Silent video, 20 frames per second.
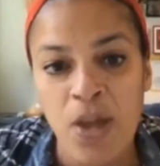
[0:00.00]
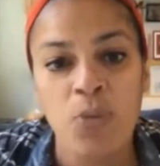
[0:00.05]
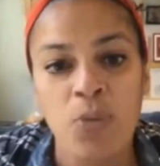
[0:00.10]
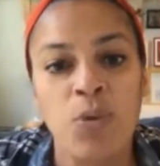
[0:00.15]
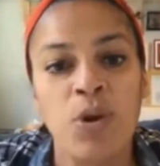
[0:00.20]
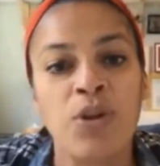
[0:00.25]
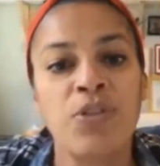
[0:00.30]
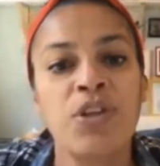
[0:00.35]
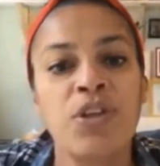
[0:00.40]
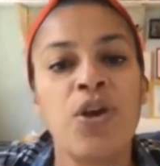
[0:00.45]

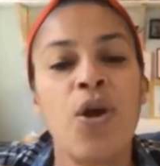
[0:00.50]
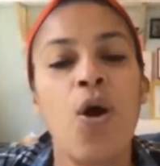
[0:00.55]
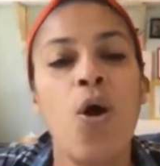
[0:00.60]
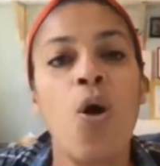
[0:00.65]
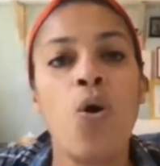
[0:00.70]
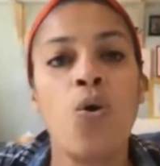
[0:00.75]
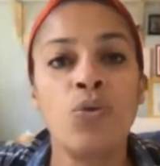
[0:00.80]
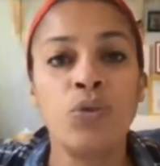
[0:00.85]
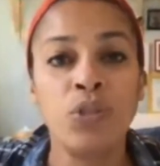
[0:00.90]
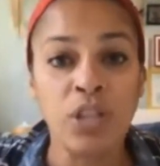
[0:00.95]
where the
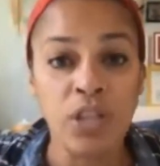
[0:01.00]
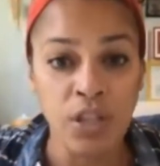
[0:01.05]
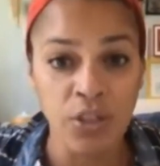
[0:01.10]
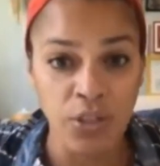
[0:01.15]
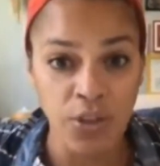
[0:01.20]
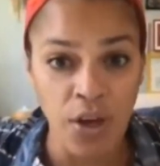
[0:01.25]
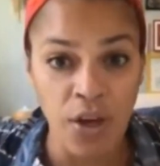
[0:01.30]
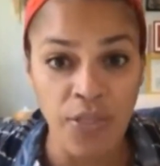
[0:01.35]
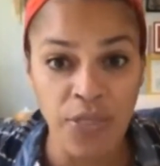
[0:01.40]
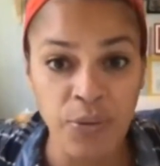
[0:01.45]
only
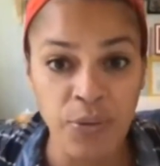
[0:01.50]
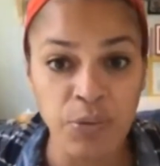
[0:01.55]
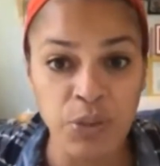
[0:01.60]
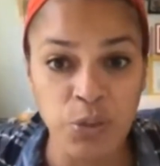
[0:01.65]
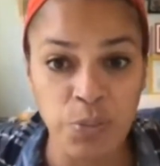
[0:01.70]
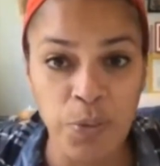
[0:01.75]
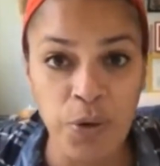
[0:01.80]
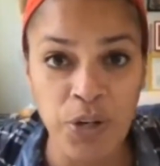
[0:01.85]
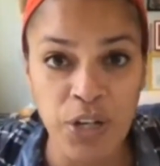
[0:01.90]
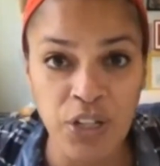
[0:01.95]
thought that
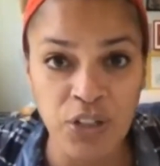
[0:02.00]
was put